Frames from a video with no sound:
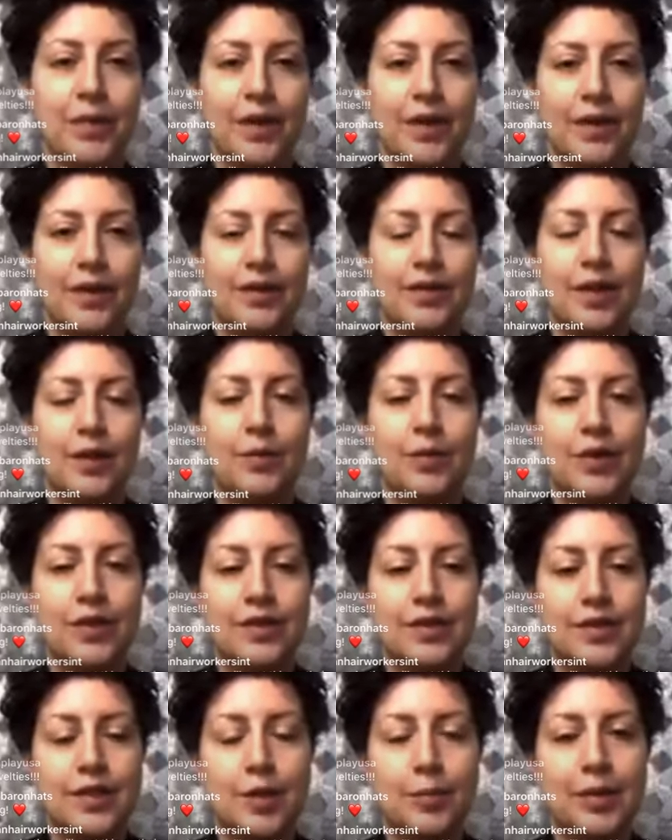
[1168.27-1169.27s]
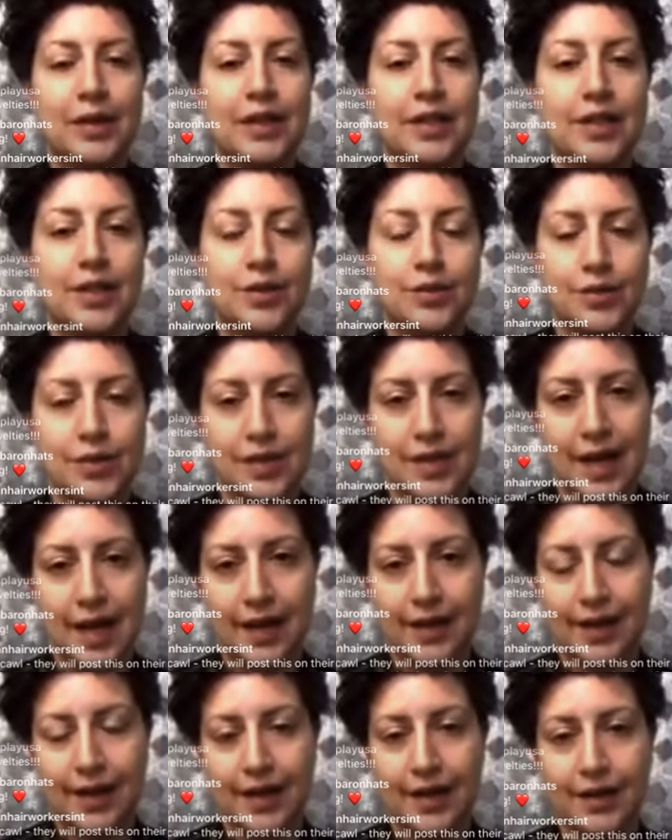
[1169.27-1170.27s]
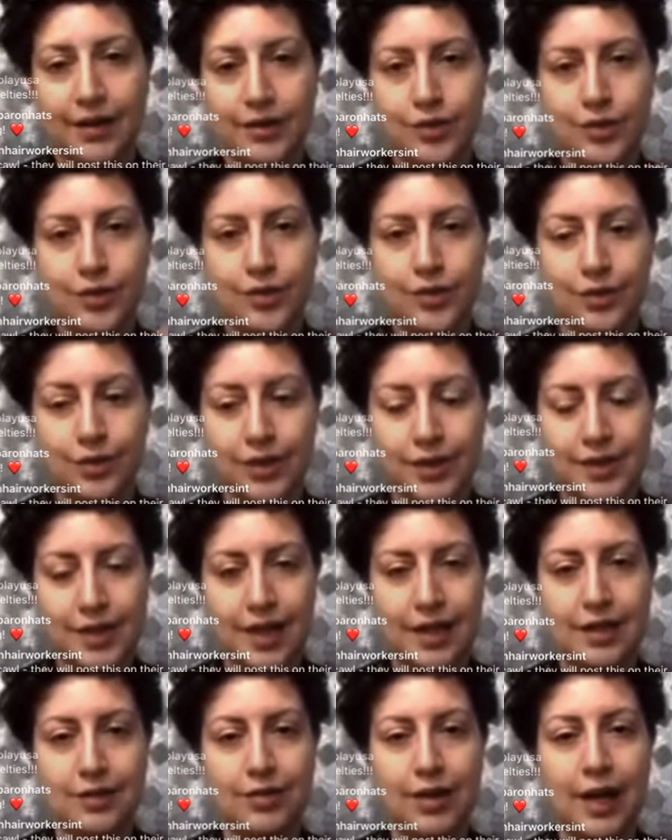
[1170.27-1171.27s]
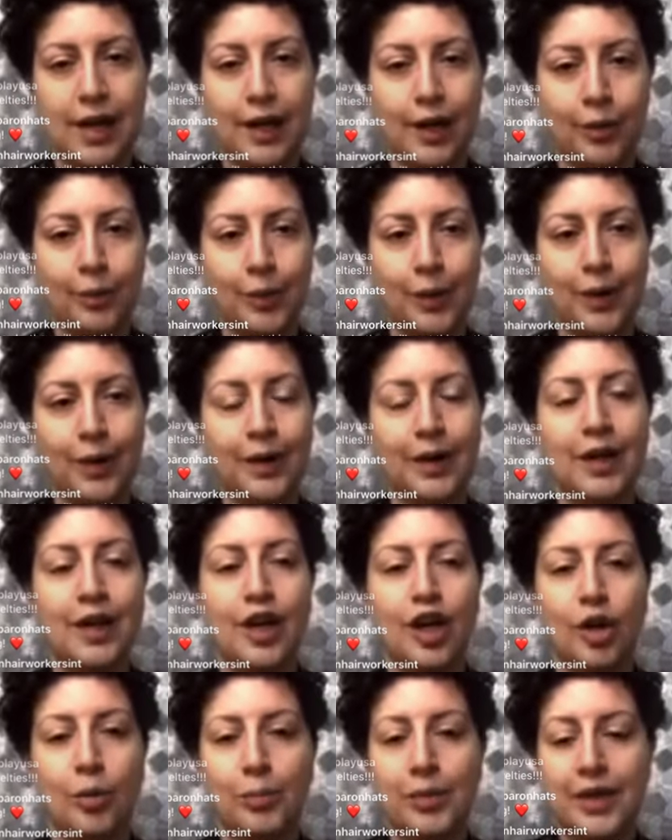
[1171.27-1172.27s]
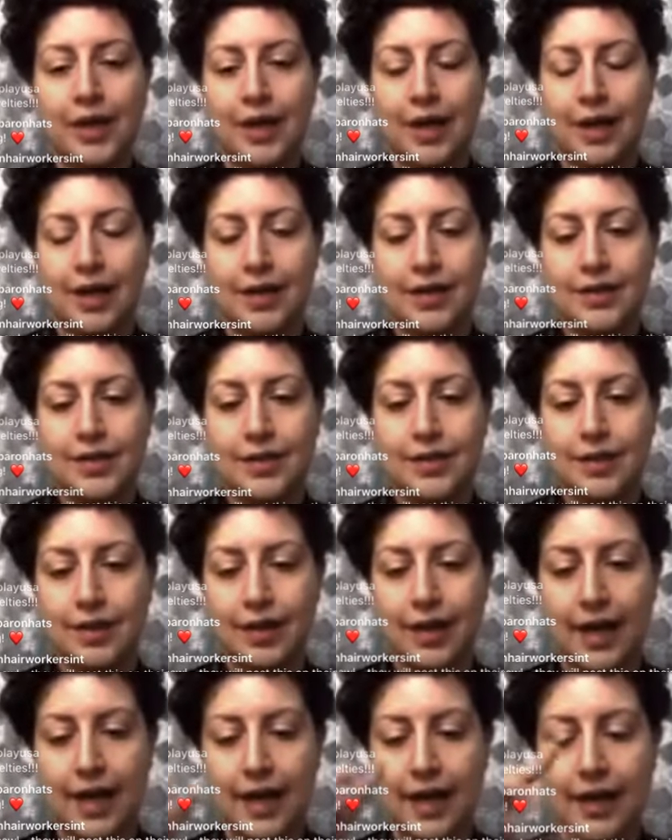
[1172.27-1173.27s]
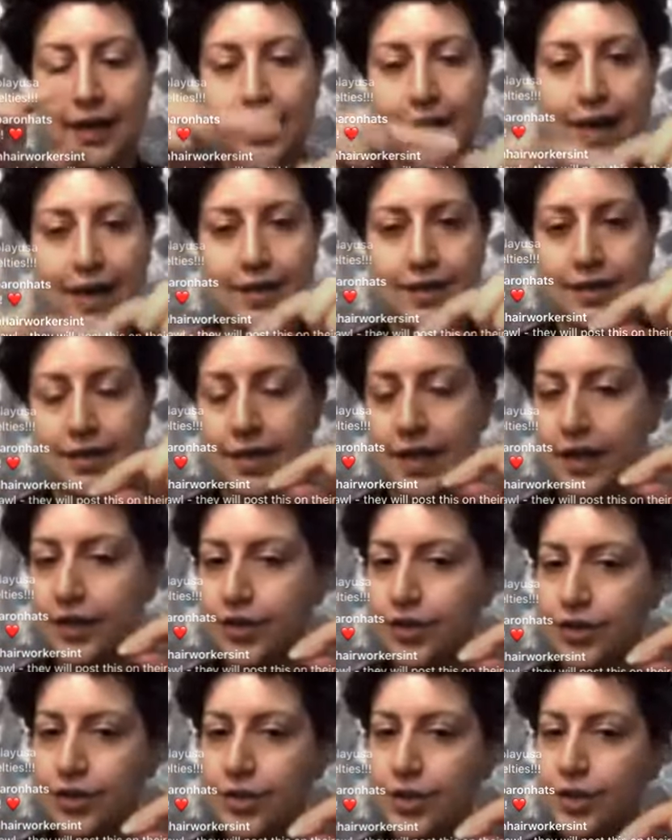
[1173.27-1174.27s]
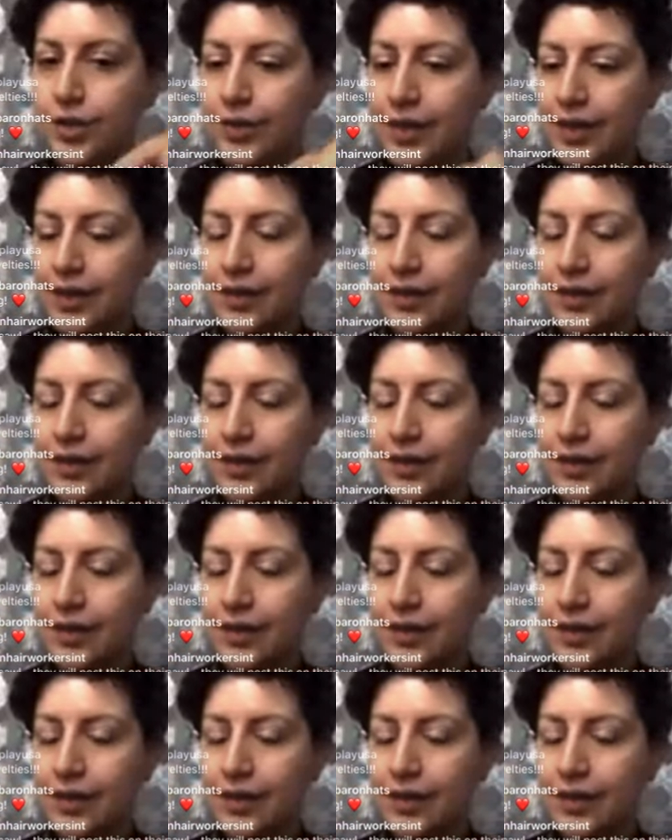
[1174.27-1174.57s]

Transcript: they wouldn't typically use that hair to do this kind of hair work because hair has a texture to it.